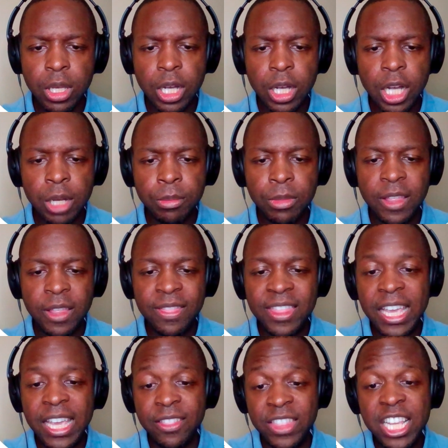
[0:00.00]
um
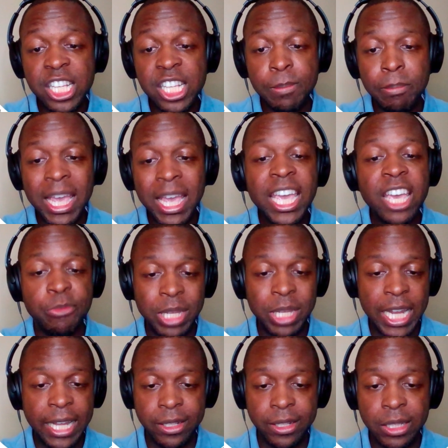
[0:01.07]
they these may have been
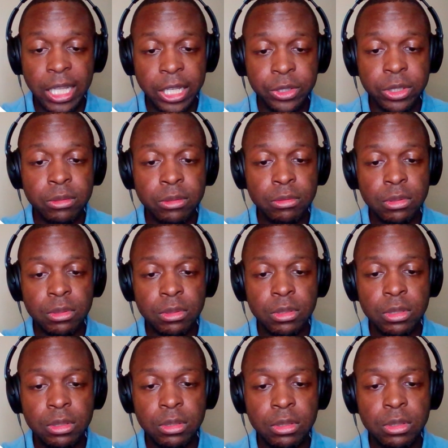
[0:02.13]
added later,
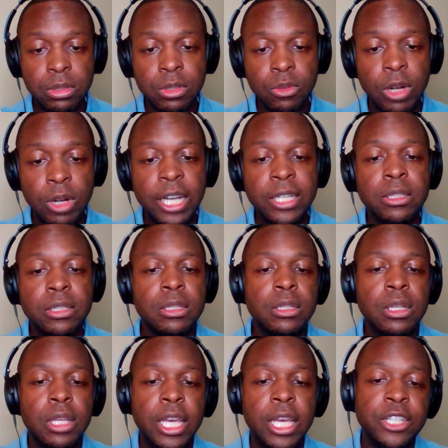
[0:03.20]
right?
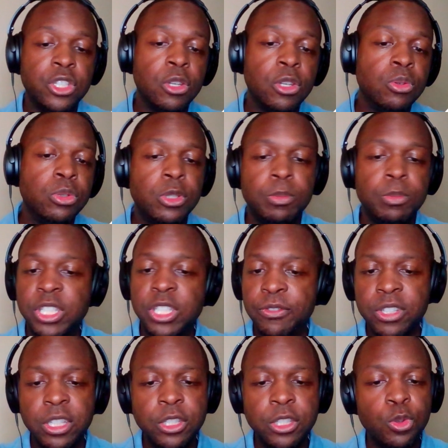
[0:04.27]
And so
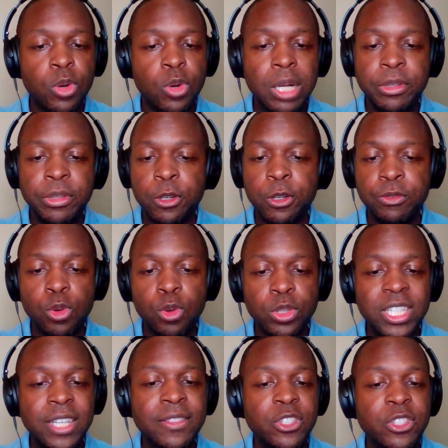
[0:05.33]
specifically Deuteronomy
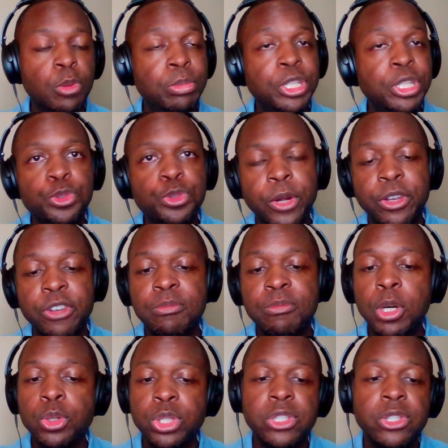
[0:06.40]
34:10, this obituary of
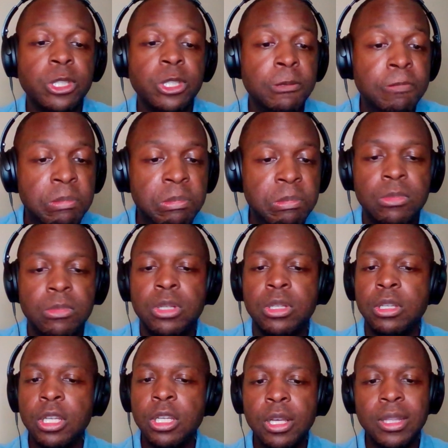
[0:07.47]
Moses,
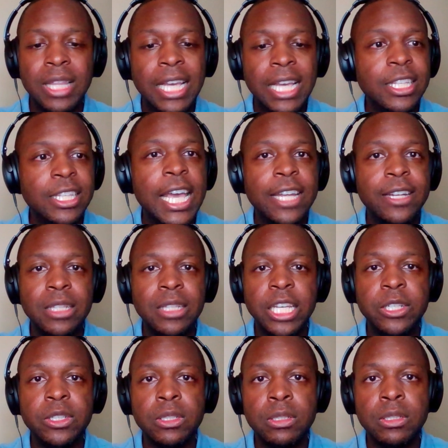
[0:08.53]
likely added
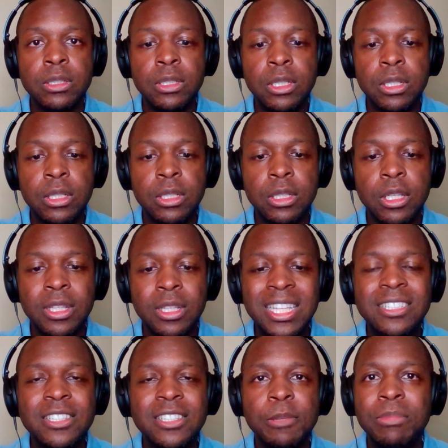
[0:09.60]
later. That
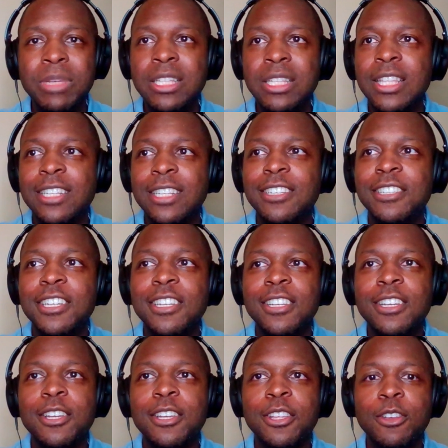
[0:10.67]
doesn't mean that
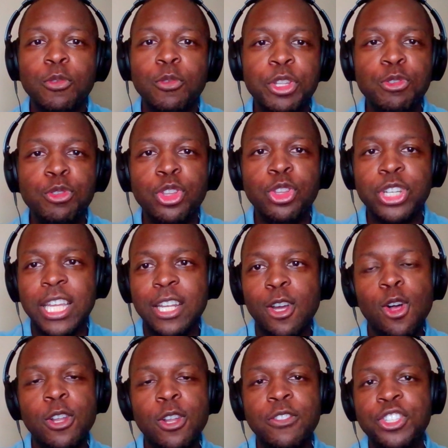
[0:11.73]
when you look at
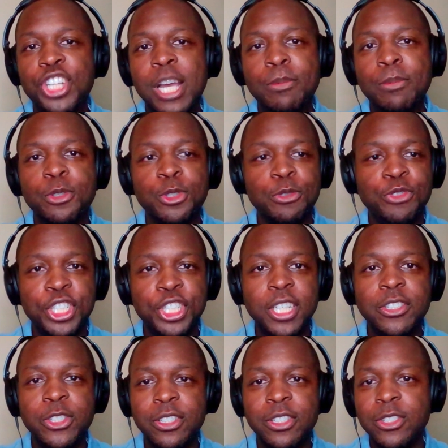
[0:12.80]
all of the chapters of
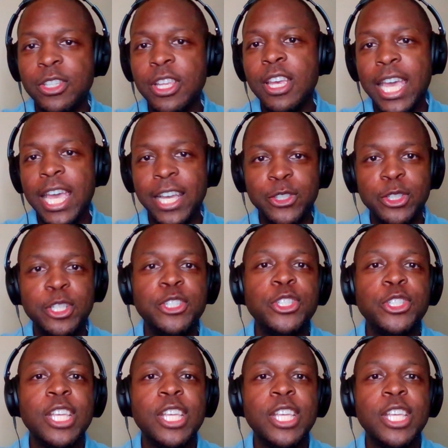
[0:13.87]
Genesis, Exodus,